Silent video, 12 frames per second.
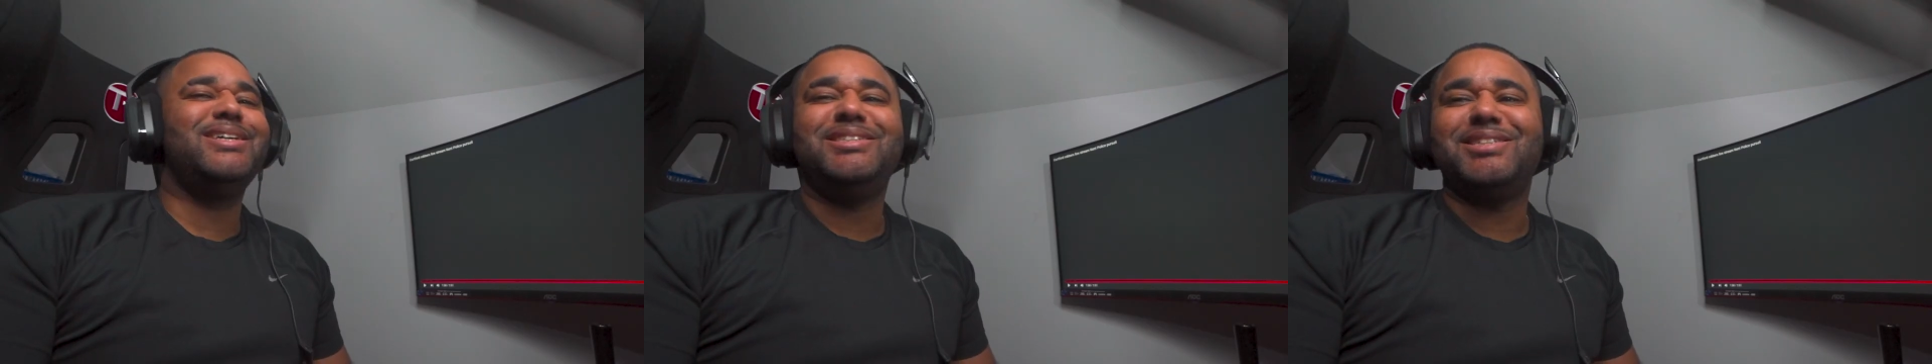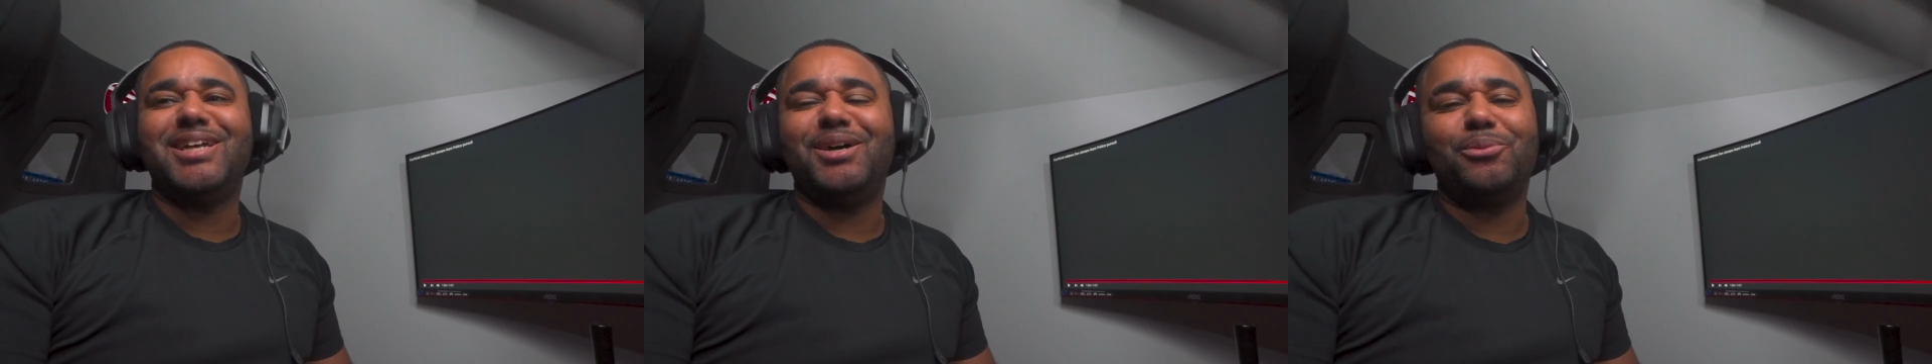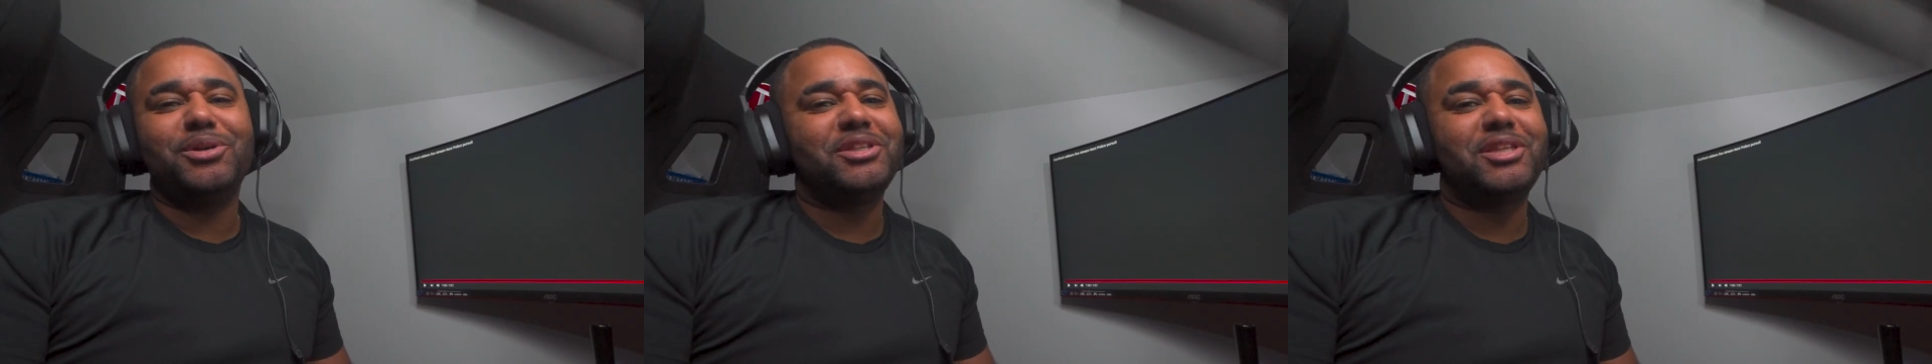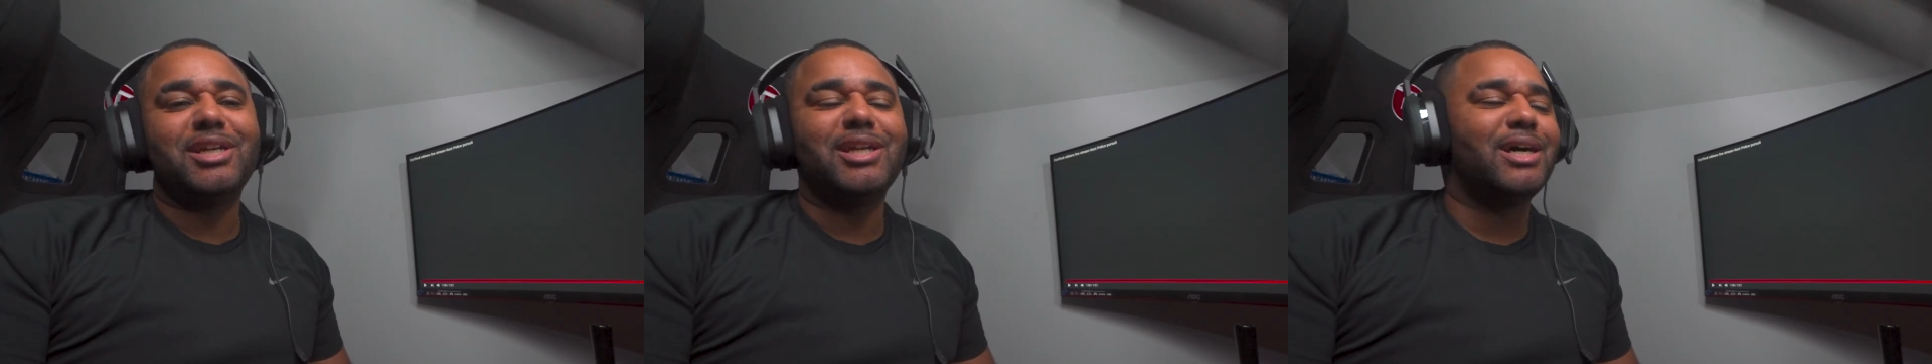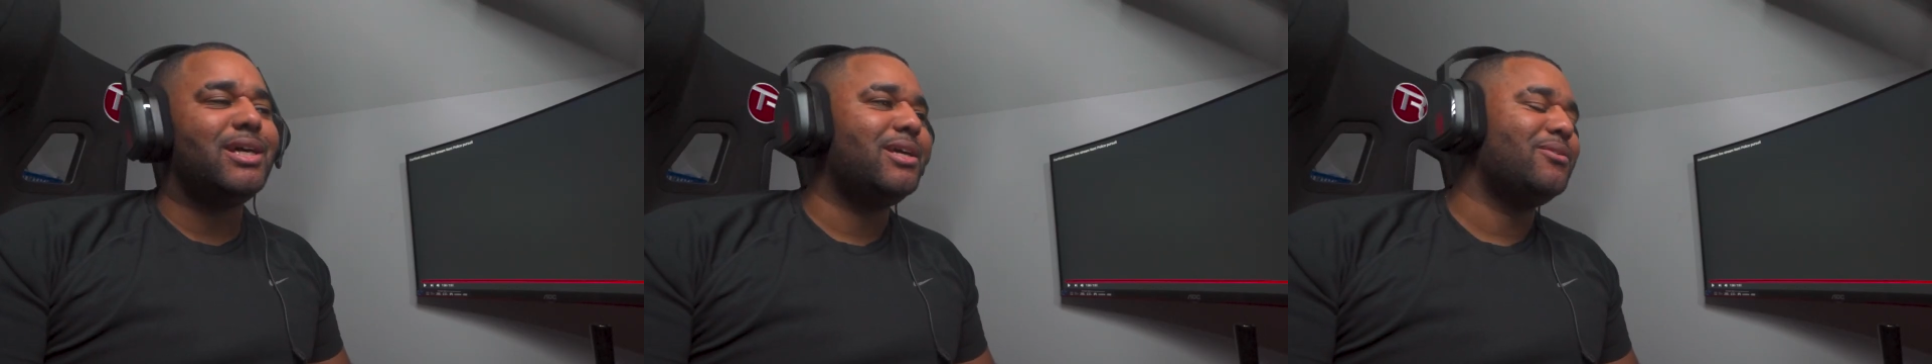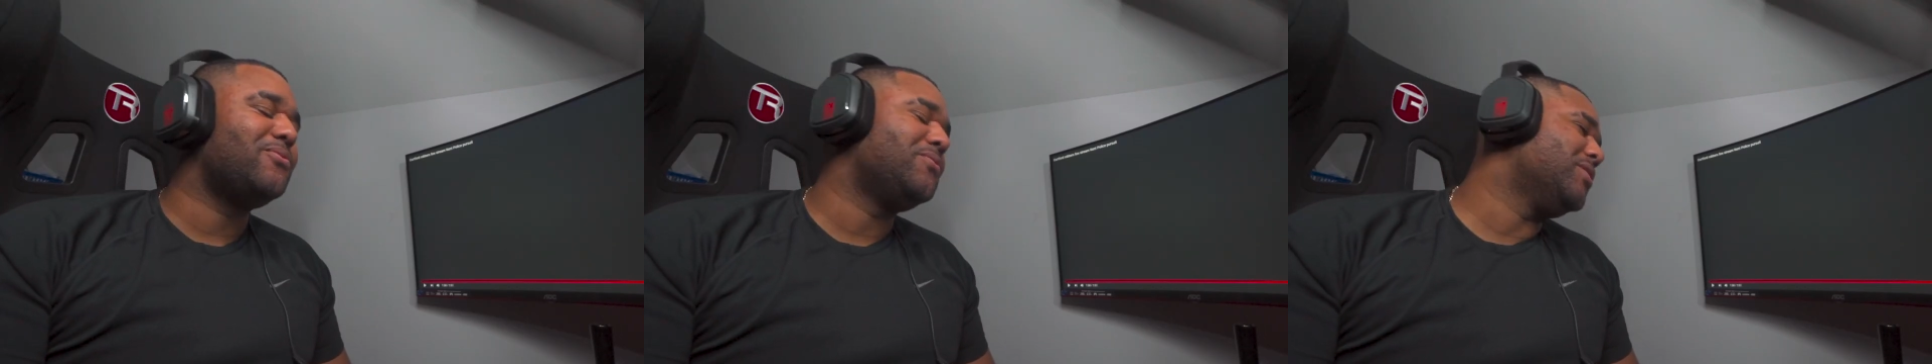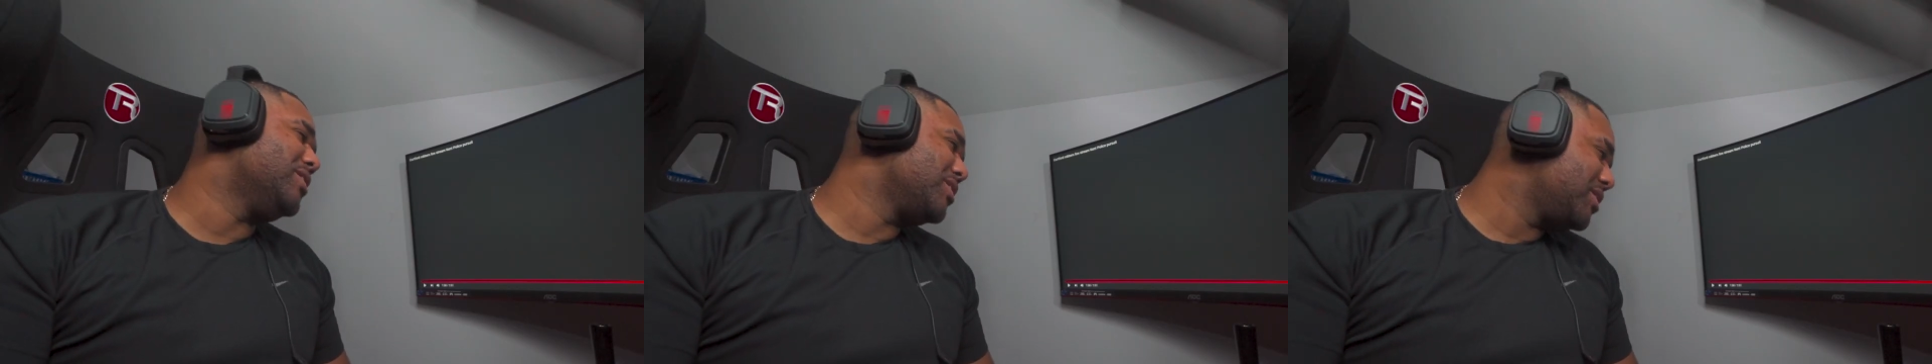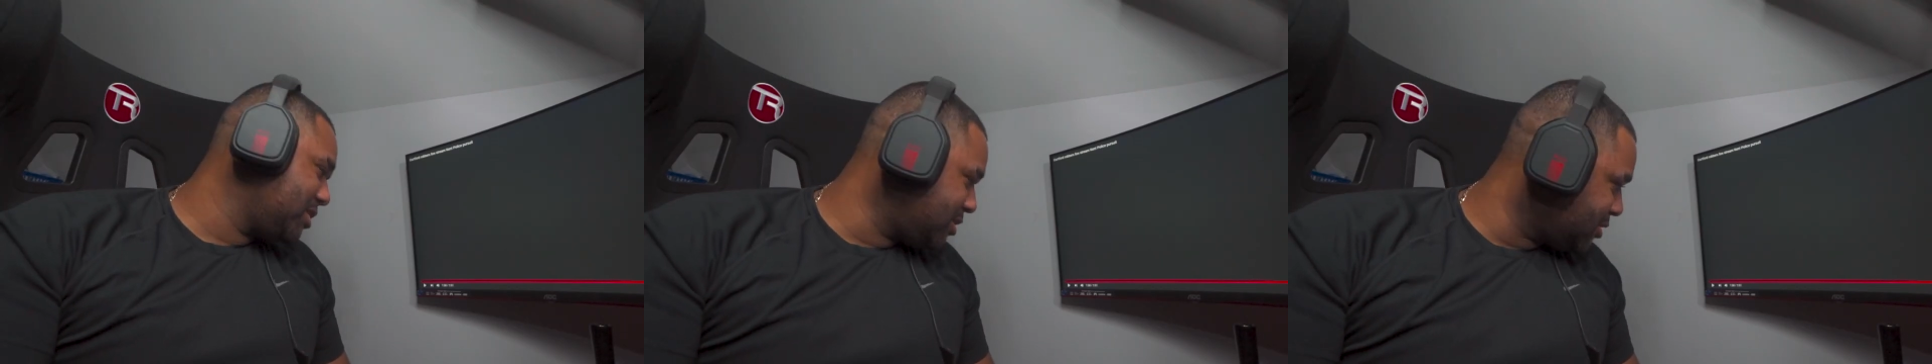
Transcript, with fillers: He's like, we're done out here, fucking